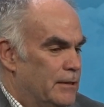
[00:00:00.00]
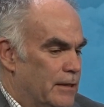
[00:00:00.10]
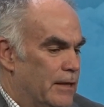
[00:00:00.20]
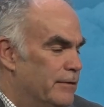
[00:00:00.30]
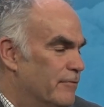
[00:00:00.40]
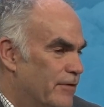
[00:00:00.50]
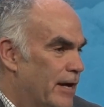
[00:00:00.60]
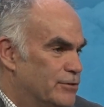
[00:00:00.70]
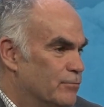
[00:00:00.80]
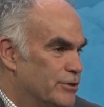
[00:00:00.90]
And the
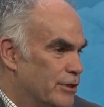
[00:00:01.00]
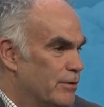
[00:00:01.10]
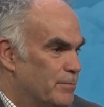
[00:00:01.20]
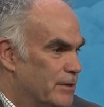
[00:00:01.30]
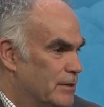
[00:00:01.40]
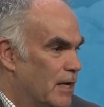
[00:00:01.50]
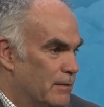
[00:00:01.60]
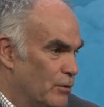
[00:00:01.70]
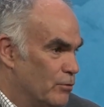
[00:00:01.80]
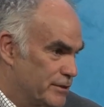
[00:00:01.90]
facts were cherry-picked
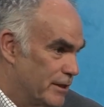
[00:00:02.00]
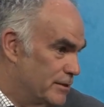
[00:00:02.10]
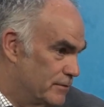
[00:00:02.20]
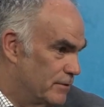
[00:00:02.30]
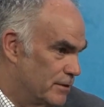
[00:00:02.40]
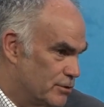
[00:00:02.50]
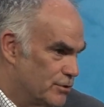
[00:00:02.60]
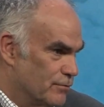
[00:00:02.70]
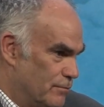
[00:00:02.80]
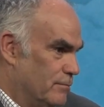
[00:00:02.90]
on both sides of the
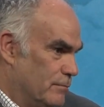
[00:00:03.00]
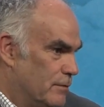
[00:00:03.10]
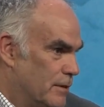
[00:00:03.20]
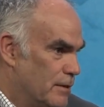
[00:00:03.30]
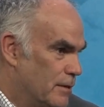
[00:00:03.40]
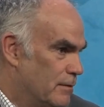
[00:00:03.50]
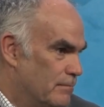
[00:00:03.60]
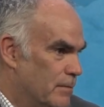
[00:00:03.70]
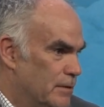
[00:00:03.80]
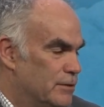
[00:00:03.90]
issue.
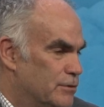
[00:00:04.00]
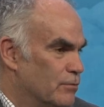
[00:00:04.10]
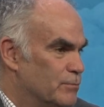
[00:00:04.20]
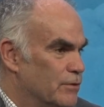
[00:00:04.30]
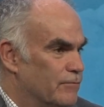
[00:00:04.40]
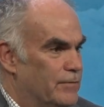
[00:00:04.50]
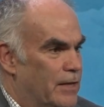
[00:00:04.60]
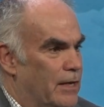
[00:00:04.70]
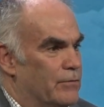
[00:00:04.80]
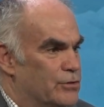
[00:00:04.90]
In terms of
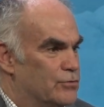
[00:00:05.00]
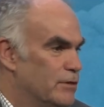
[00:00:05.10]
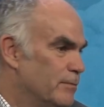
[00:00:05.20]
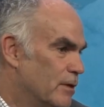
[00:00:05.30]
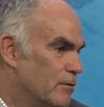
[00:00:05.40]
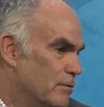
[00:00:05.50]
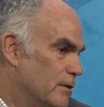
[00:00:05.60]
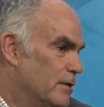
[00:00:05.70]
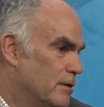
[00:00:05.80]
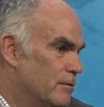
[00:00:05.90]
how extreme
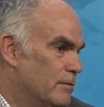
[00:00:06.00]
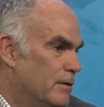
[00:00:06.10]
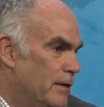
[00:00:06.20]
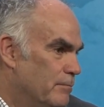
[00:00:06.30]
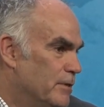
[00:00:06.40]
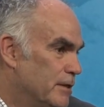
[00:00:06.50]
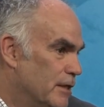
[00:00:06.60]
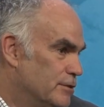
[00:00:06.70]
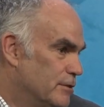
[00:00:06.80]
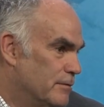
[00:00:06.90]
our
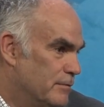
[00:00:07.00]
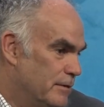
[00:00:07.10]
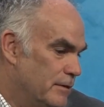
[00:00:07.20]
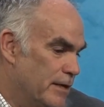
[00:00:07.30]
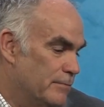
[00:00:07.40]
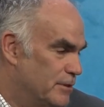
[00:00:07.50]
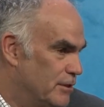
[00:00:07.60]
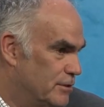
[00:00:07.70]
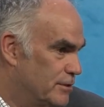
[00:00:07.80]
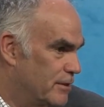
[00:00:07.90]
mitigation and
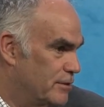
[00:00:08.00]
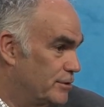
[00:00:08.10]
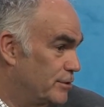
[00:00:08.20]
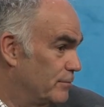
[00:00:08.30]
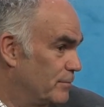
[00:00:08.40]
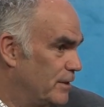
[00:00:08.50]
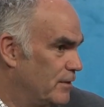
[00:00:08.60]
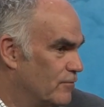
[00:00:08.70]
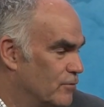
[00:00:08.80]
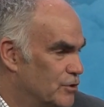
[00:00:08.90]
adaptation strategies should be
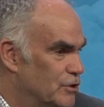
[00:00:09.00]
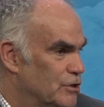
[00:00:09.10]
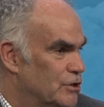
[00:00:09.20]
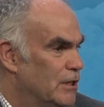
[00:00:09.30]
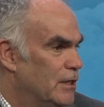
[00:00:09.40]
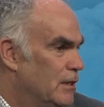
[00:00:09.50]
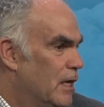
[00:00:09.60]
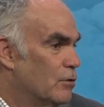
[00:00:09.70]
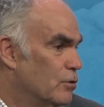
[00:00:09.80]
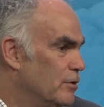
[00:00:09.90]
versus
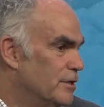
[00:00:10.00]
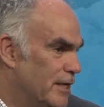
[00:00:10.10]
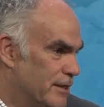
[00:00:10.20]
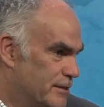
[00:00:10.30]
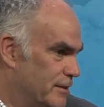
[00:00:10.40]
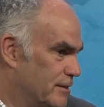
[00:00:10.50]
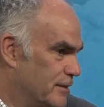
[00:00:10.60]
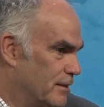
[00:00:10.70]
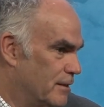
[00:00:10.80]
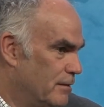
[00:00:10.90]
how good the data sets
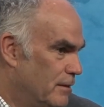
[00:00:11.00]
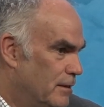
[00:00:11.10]
are.